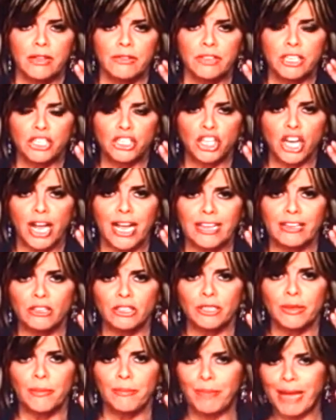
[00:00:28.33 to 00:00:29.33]
the
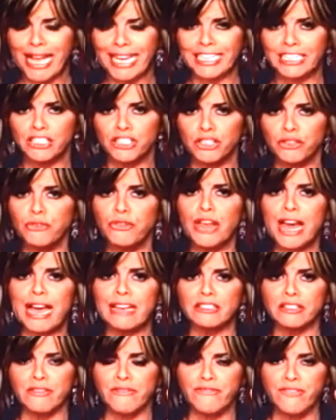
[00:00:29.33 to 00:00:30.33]
child back in
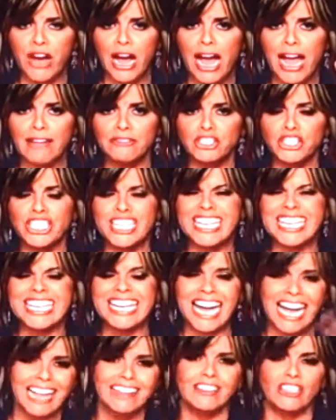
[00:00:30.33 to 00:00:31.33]
2005. She
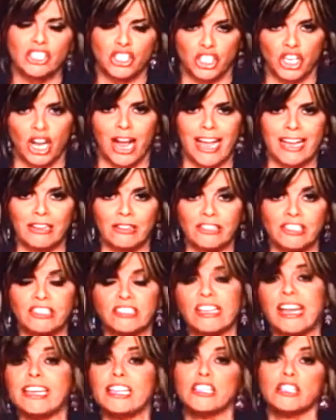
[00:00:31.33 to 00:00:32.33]
got the child,
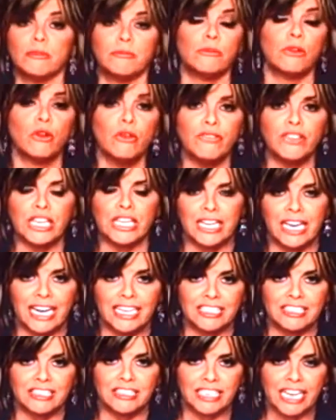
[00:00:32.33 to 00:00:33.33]
decided to move the
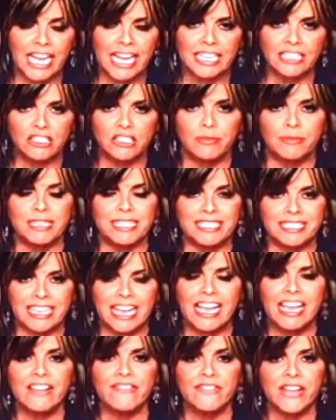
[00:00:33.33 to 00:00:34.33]
United States to be
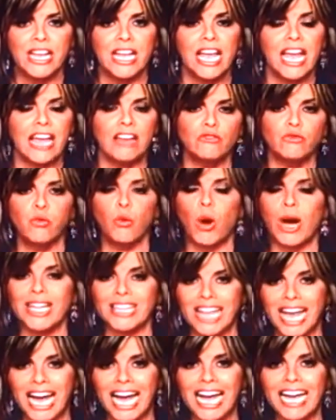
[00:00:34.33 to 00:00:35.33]
safe, and
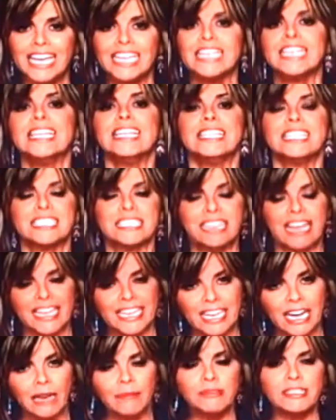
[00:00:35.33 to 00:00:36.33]
voila, this guy
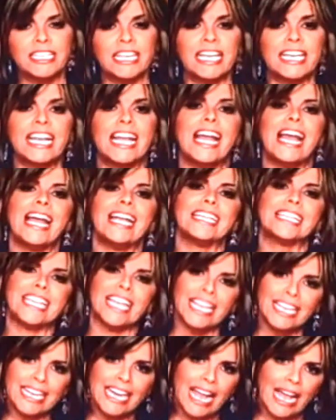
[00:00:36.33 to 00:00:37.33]
comes in and
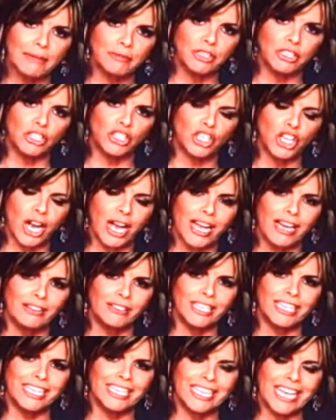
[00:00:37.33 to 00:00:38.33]
kidnaps the
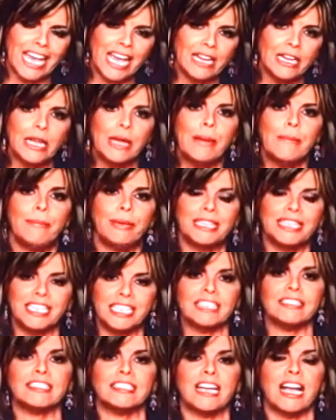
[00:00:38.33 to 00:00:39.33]
child again, but
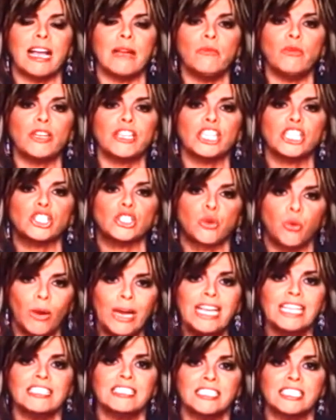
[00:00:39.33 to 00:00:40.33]
this time with a
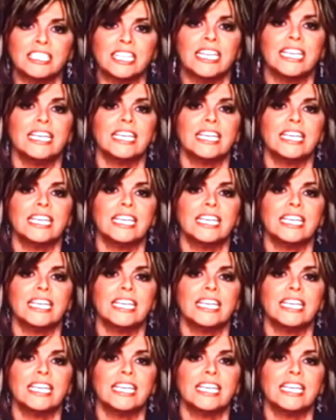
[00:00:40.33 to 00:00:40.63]
twist,